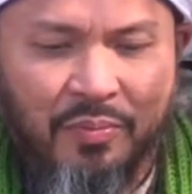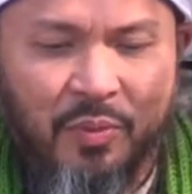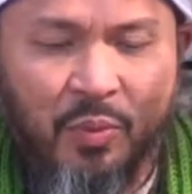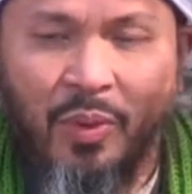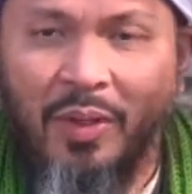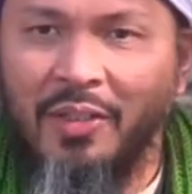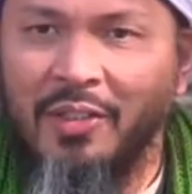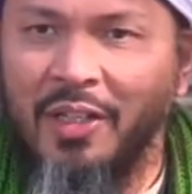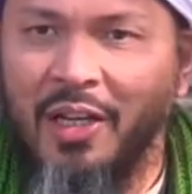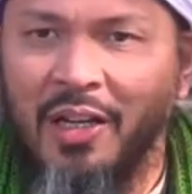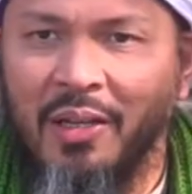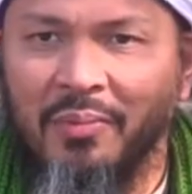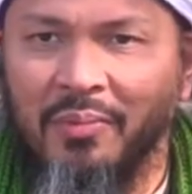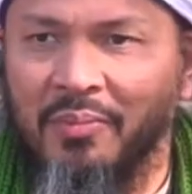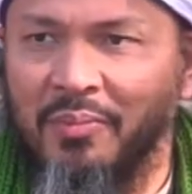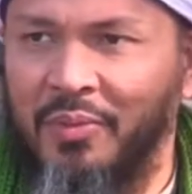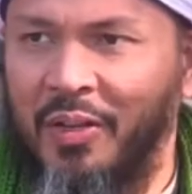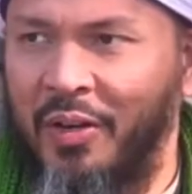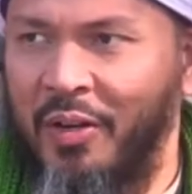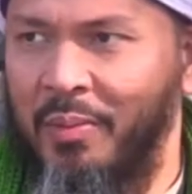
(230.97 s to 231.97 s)
one
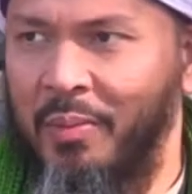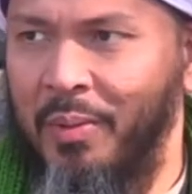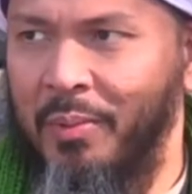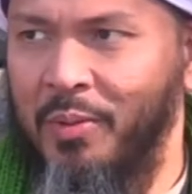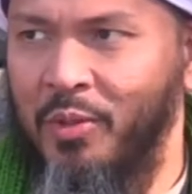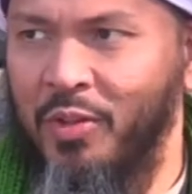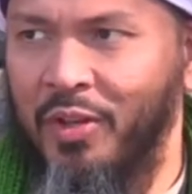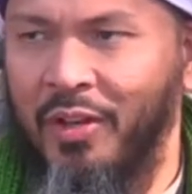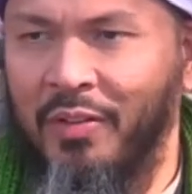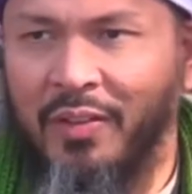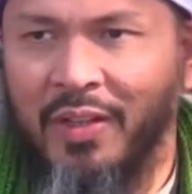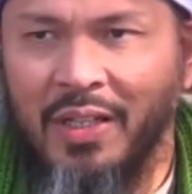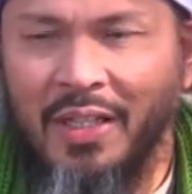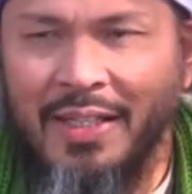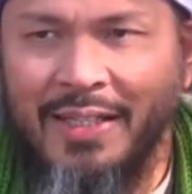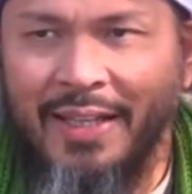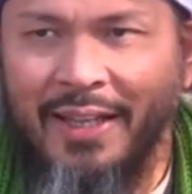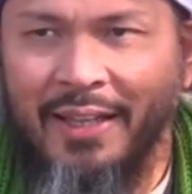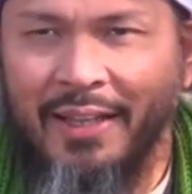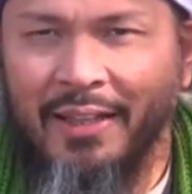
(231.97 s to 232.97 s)
time, I remember Shaykh Effendi
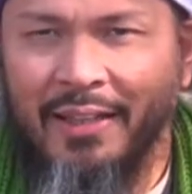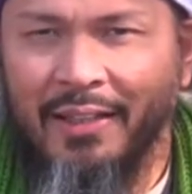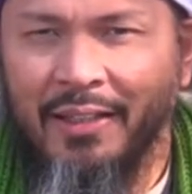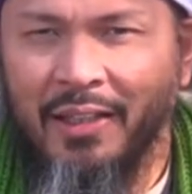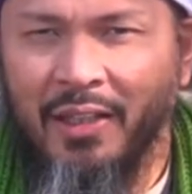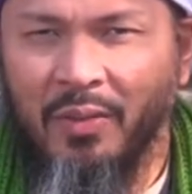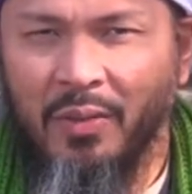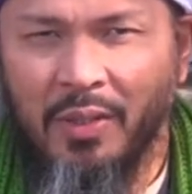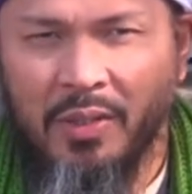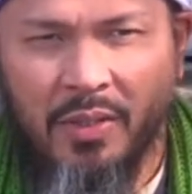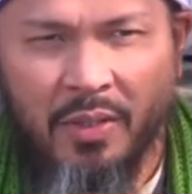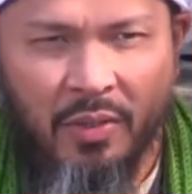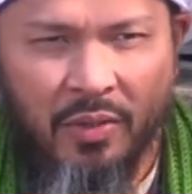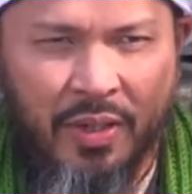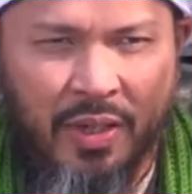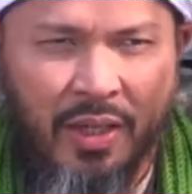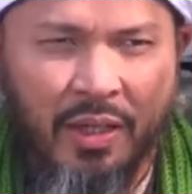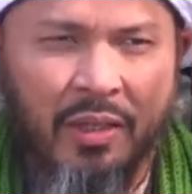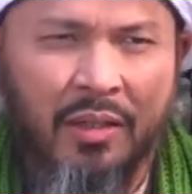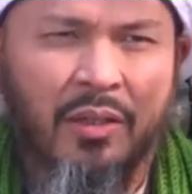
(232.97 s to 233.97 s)
saying, he
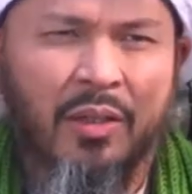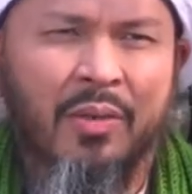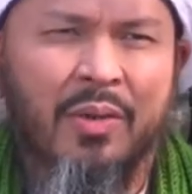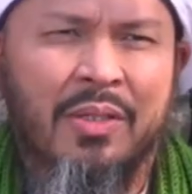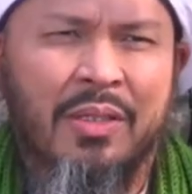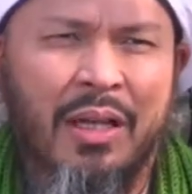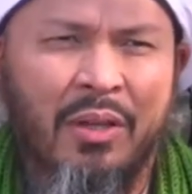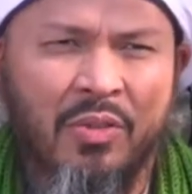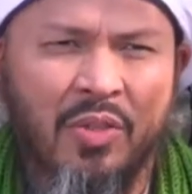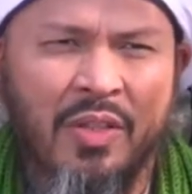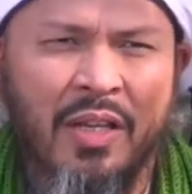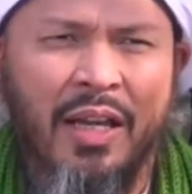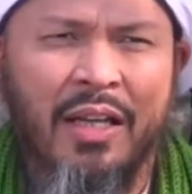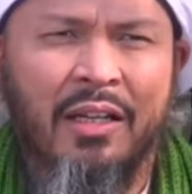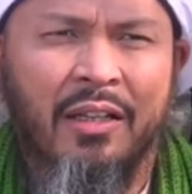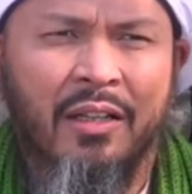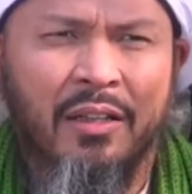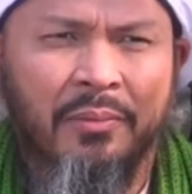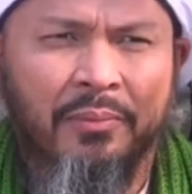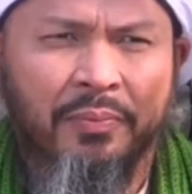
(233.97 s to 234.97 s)
was
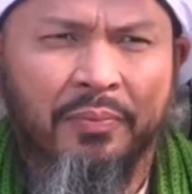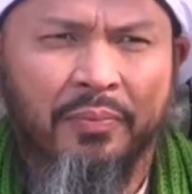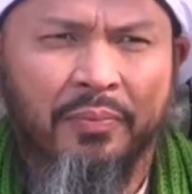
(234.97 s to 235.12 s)
outside a